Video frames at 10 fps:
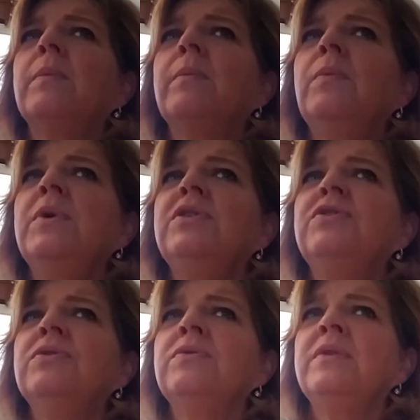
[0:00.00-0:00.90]
We
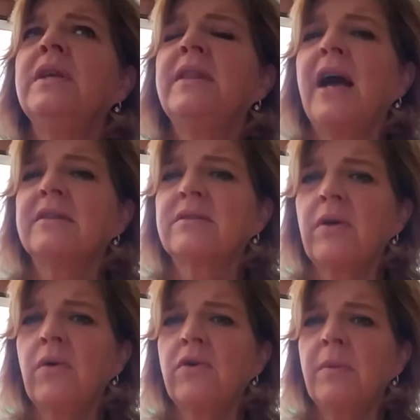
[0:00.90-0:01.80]
do need that
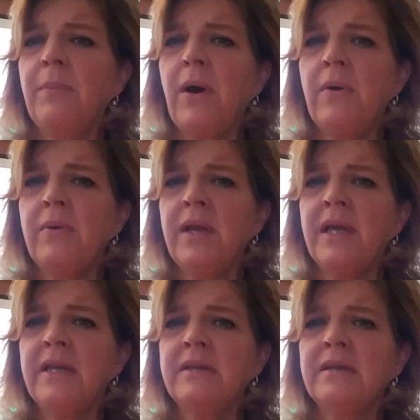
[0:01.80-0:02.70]
soul
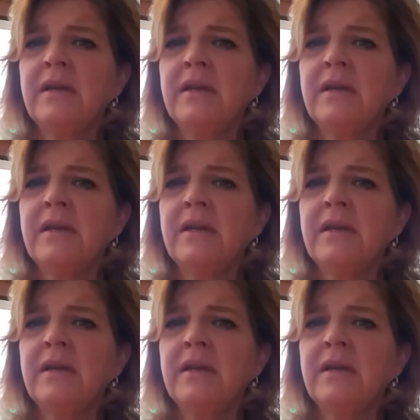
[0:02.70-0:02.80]
component